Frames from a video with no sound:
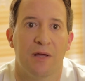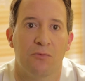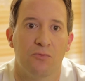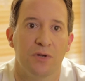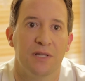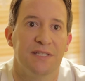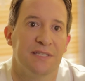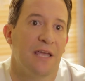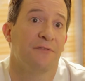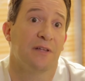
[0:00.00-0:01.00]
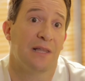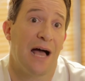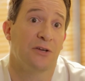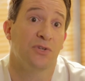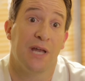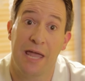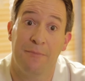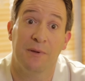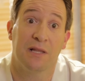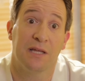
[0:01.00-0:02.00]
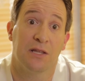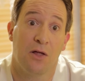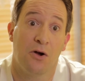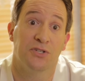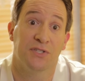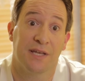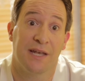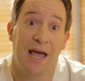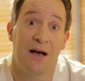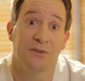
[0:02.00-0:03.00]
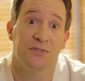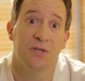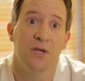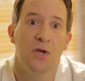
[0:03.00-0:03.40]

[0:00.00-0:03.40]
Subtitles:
that really safely allows you to apically enlarge the canals.